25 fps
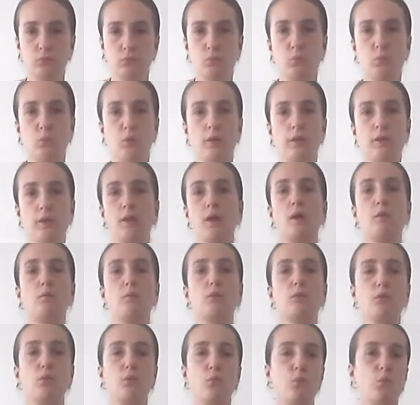1
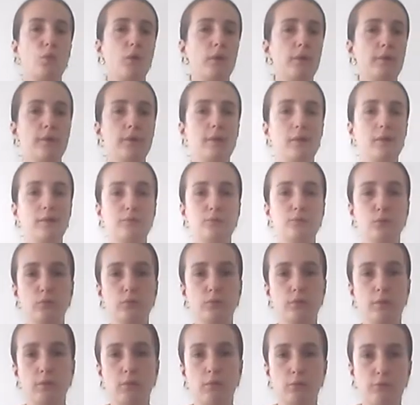hour, one night
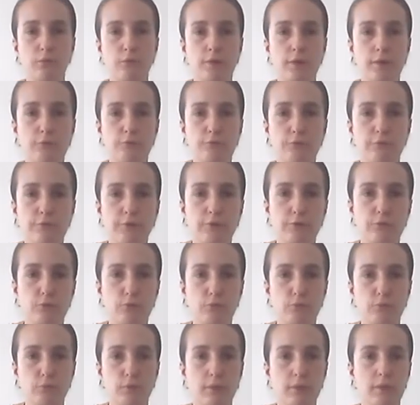on Netflix
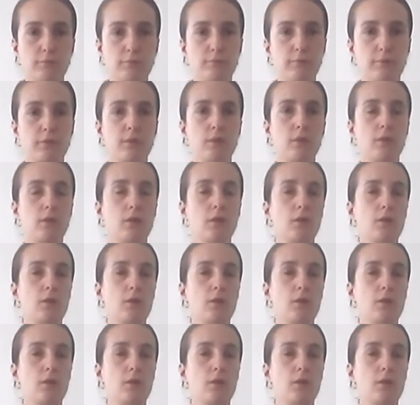or whatever.